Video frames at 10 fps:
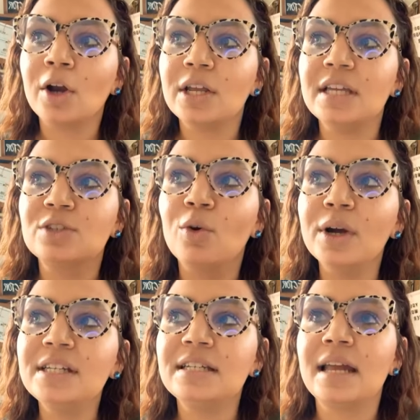is going
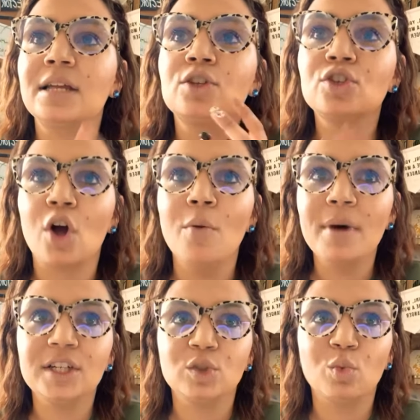to take so
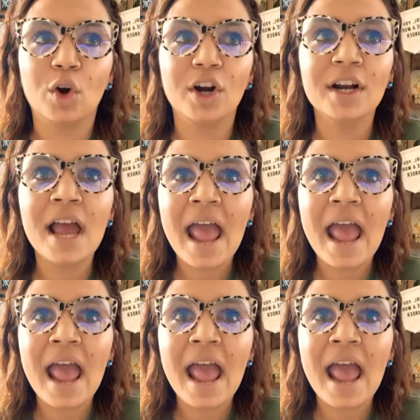much work,